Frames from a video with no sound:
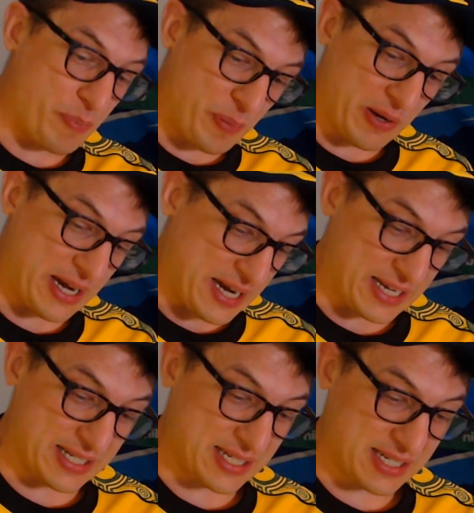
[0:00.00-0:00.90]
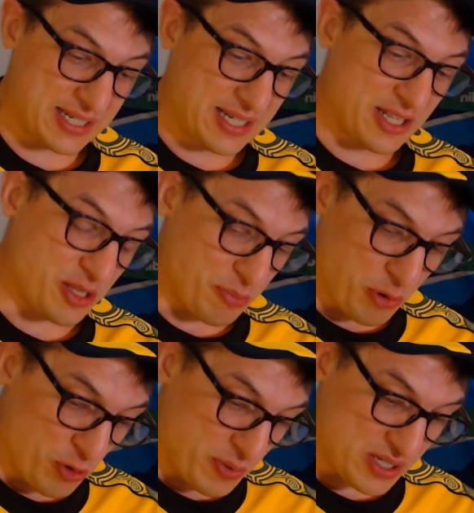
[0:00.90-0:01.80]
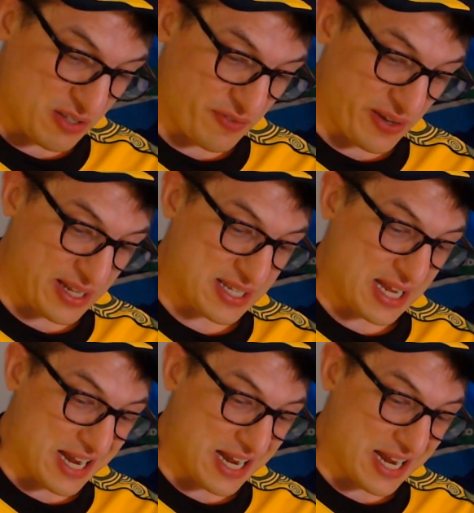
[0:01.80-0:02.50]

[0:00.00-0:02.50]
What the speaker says: but the Pumas defence,